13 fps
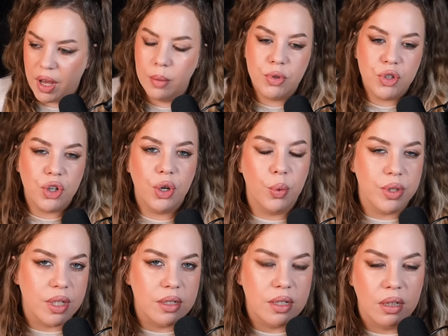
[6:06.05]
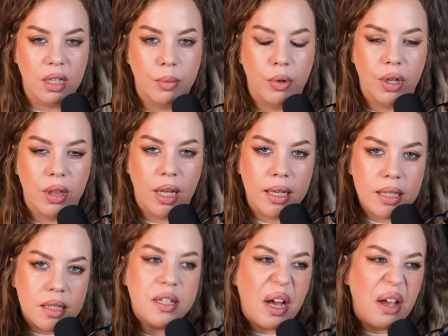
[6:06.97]
I'm sure it was a deliberate, like,
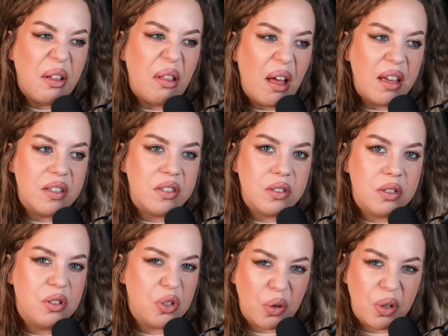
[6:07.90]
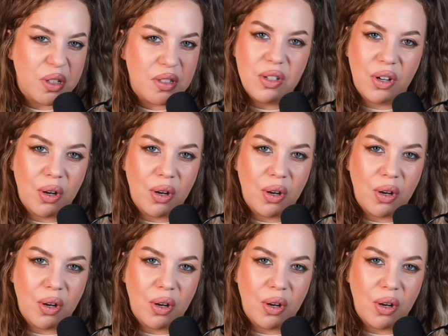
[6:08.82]
stylized choice, you